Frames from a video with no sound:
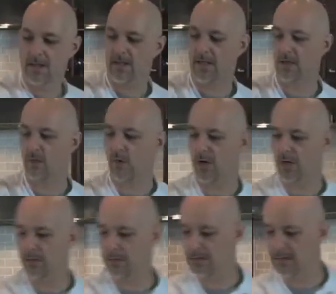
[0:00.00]

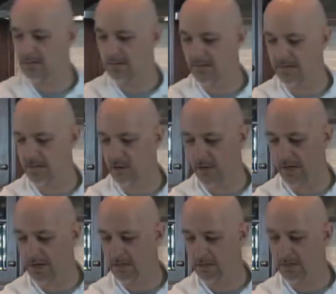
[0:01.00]
Quinoa is a
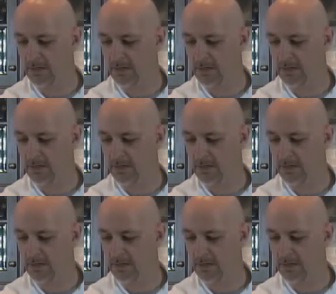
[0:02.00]
grain.